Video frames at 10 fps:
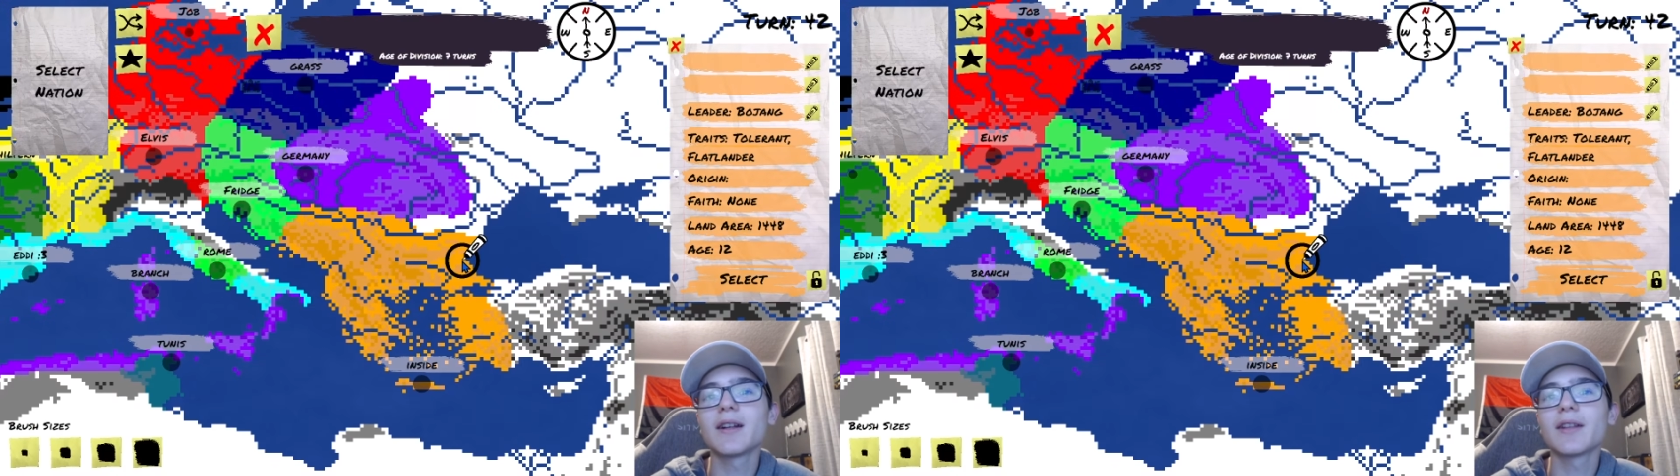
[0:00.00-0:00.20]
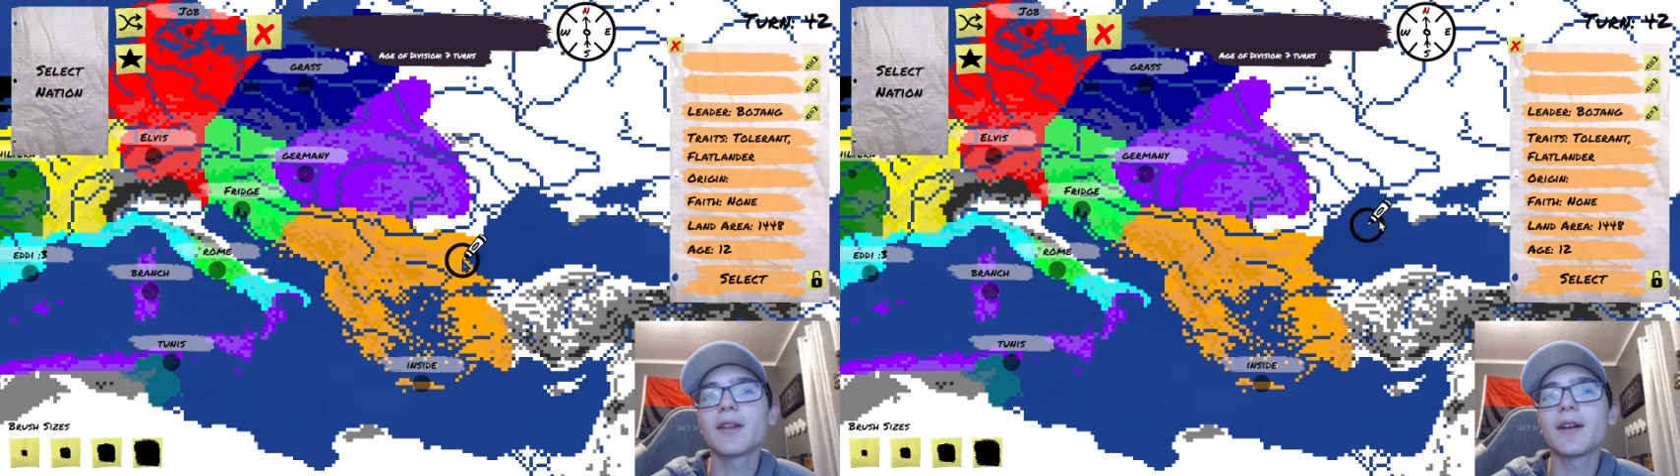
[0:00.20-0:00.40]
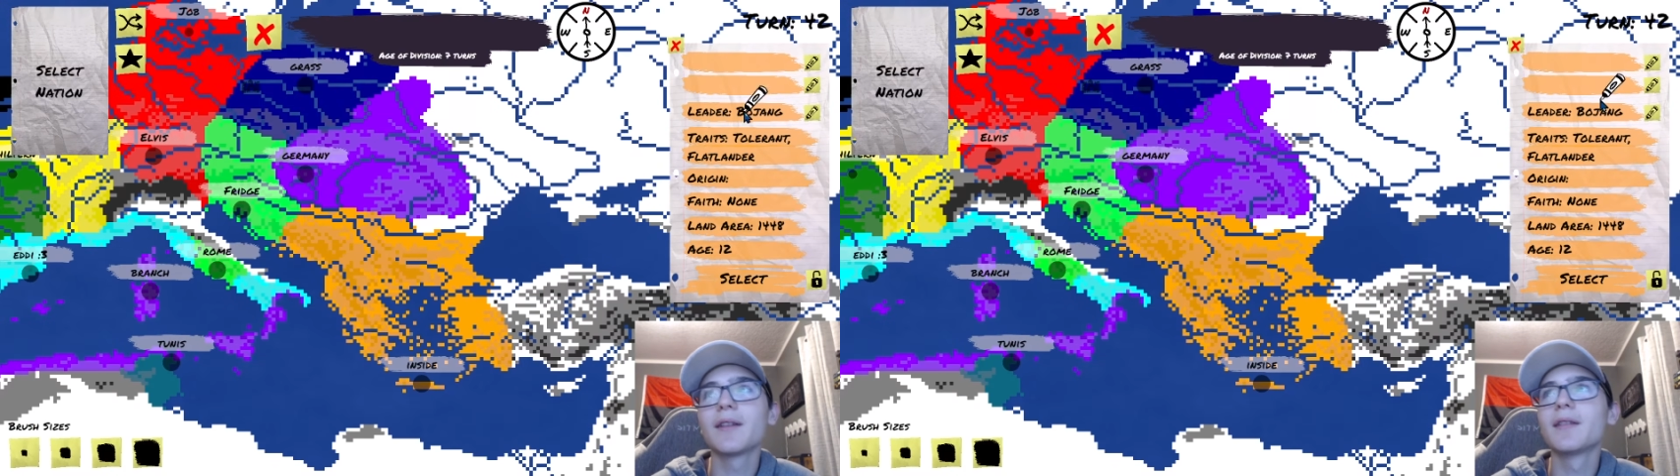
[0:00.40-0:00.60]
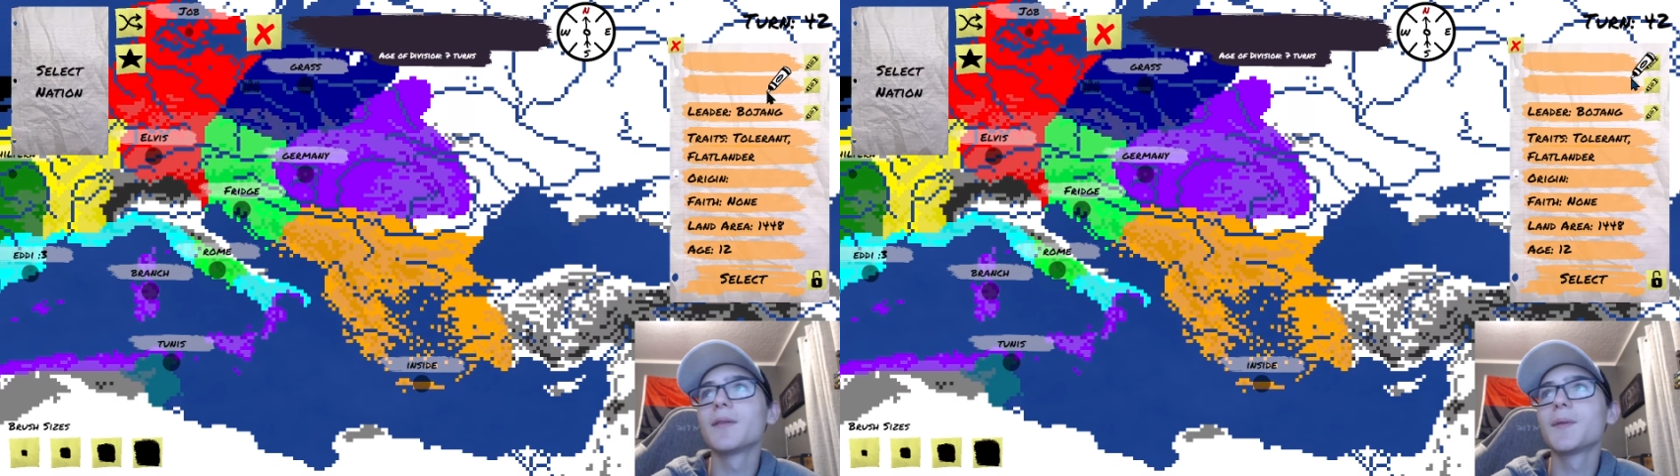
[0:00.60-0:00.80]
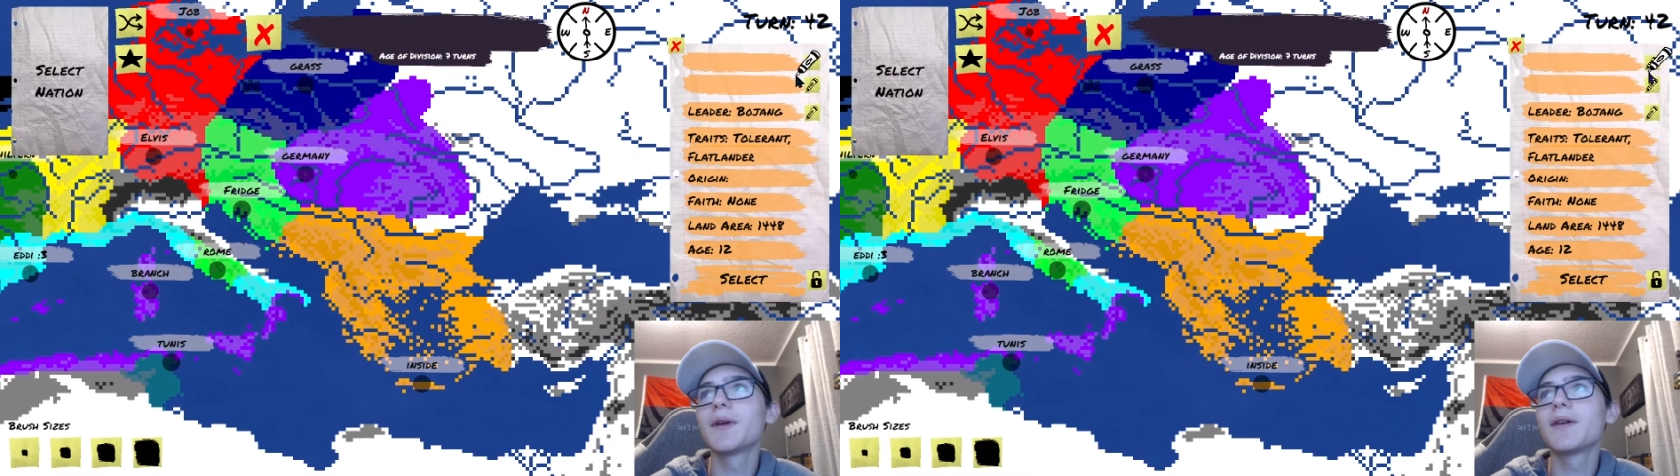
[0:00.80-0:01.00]
I thought
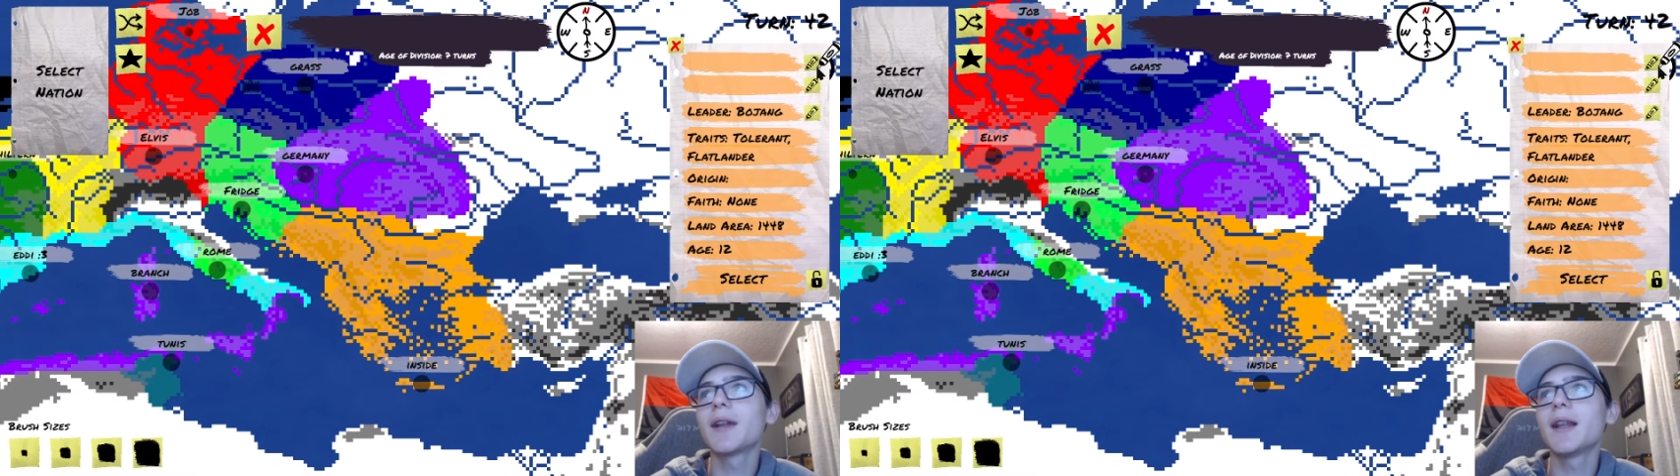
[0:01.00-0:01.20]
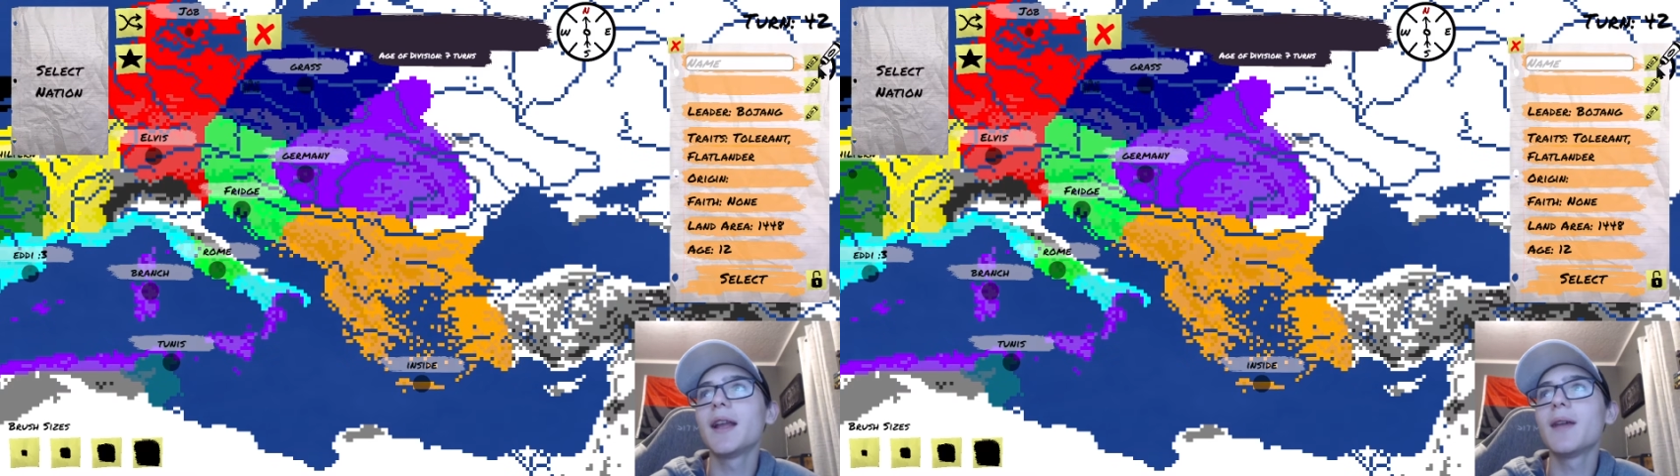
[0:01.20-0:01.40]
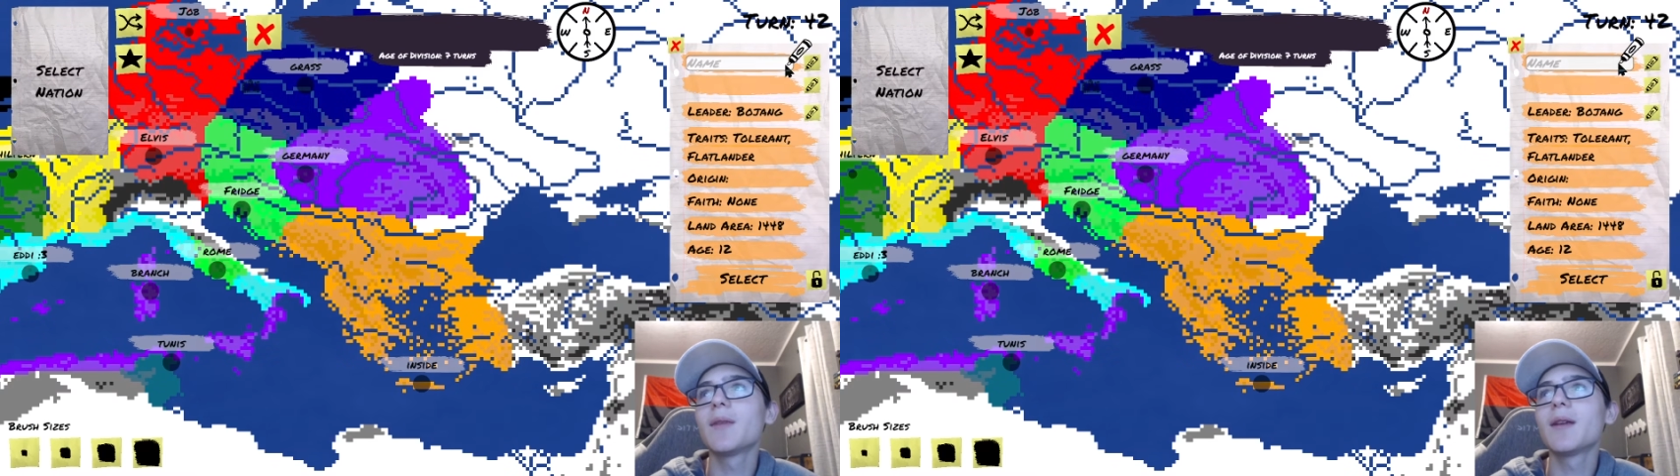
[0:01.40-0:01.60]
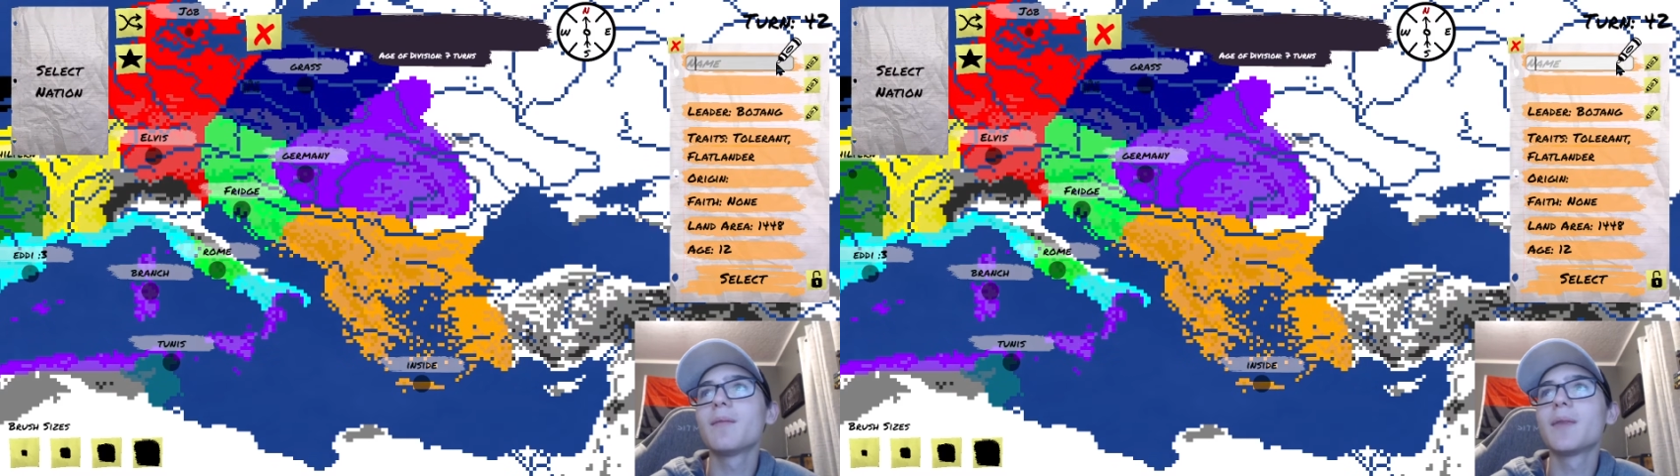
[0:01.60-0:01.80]
we already named it,